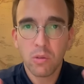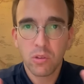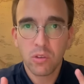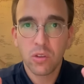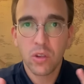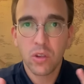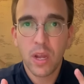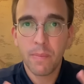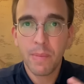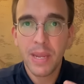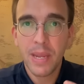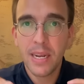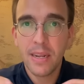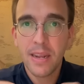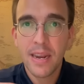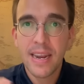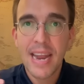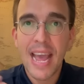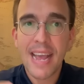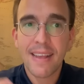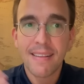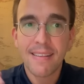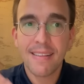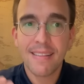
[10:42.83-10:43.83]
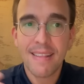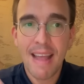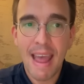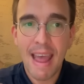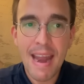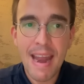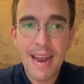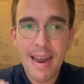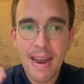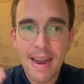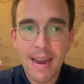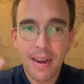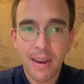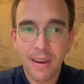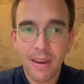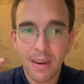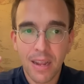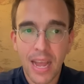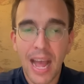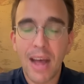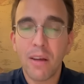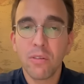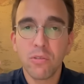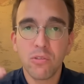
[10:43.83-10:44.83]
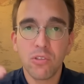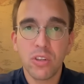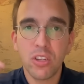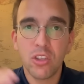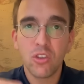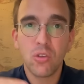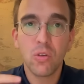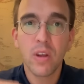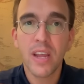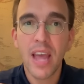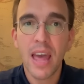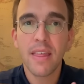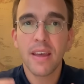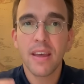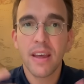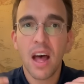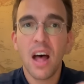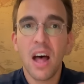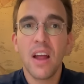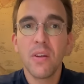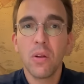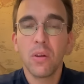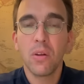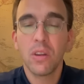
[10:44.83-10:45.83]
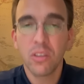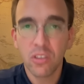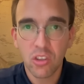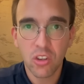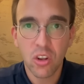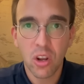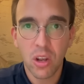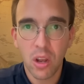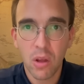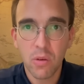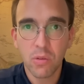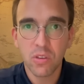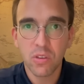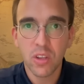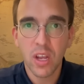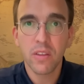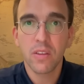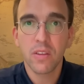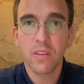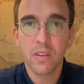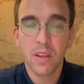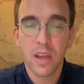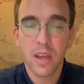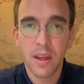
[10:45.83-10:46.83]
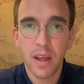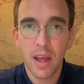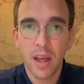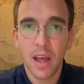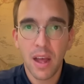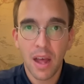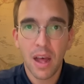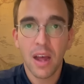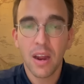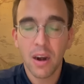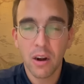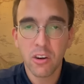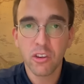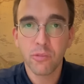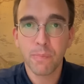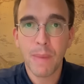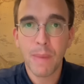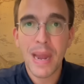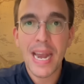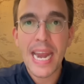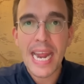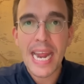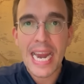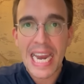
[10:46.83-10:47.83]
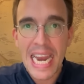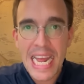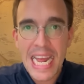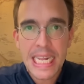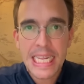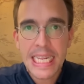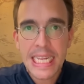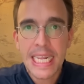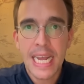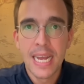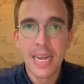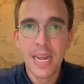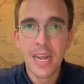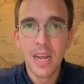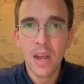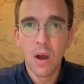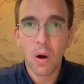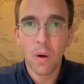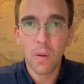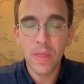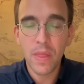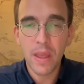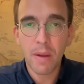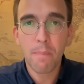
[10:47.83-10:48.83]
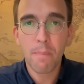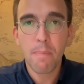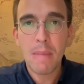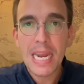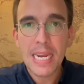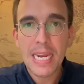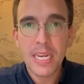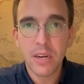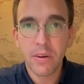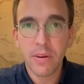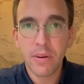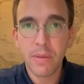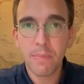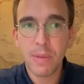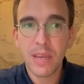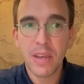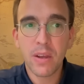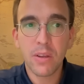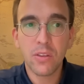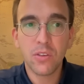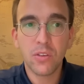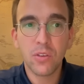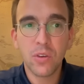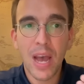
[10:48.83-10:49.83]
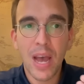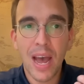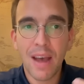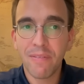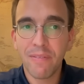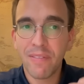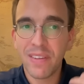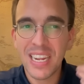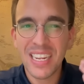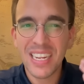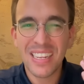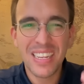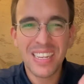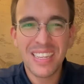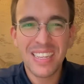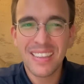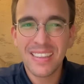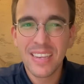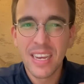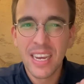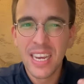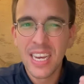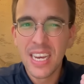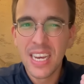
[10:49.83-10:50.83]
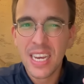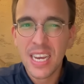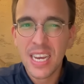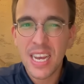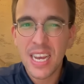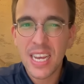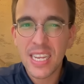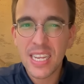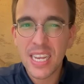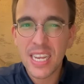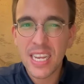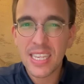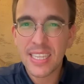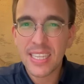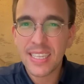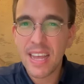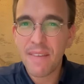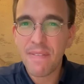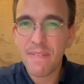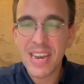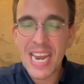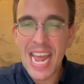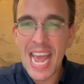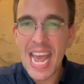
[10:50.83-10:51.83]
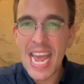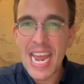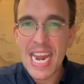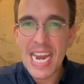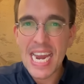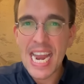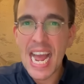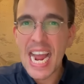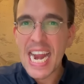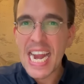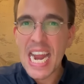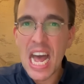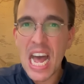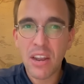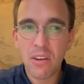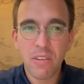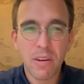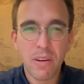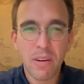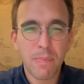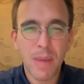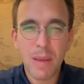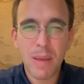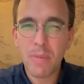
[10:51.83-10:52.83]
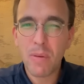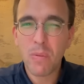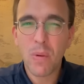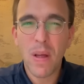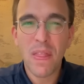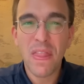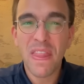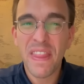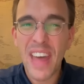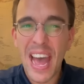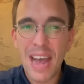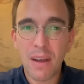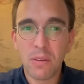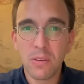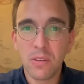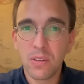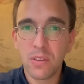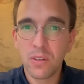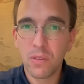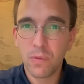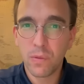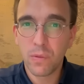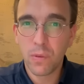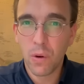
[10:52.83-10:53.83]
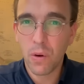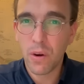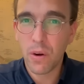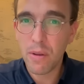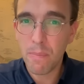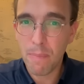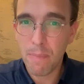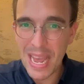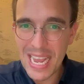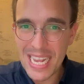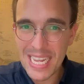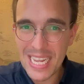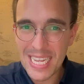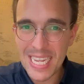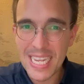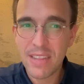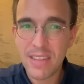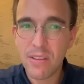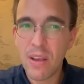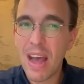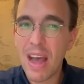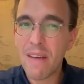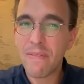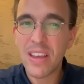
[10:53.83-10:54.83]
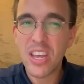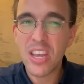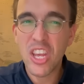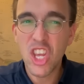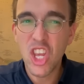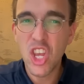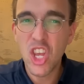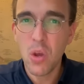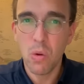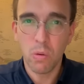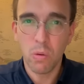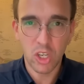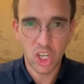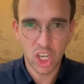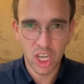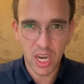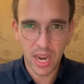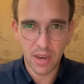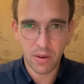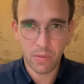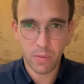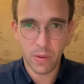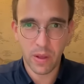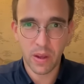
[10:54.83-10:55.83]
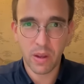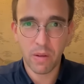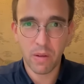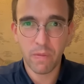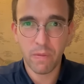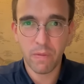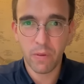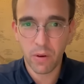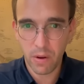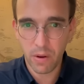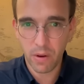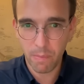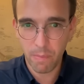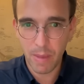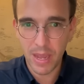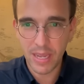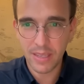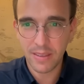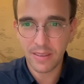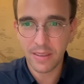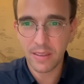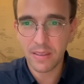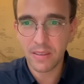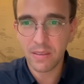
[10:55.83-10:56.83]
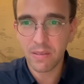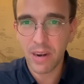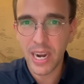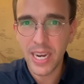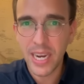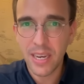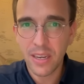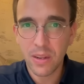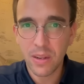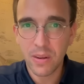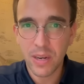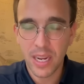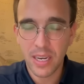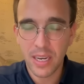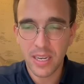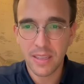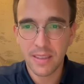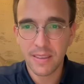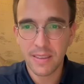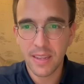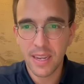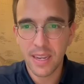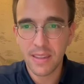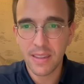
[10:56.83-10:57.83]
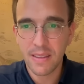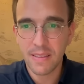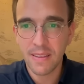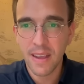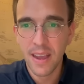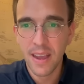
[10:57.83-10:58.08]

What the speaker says: I mean, the next 10 countries together are not as close as are spending less on their military, because you have like these 700, 800, 900, maybe 1,000 foreign bases. You have a huge network of foreign bases, right? United States.